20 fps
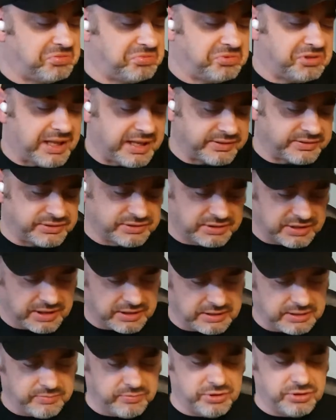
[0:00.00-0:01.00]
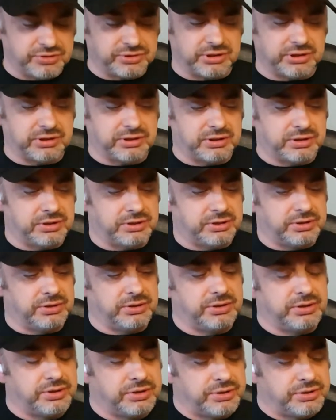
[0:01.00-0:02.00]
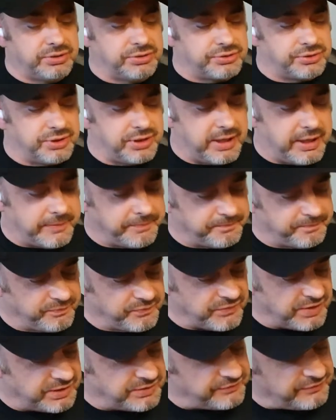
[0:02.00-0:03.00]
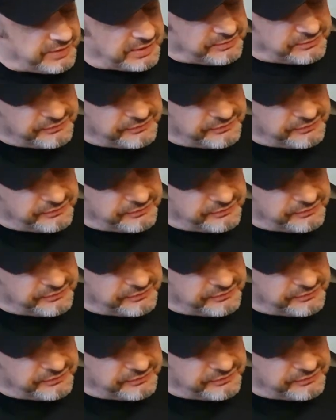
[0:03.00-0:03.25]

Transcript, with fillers: that kind of music. So yeah, it's, it's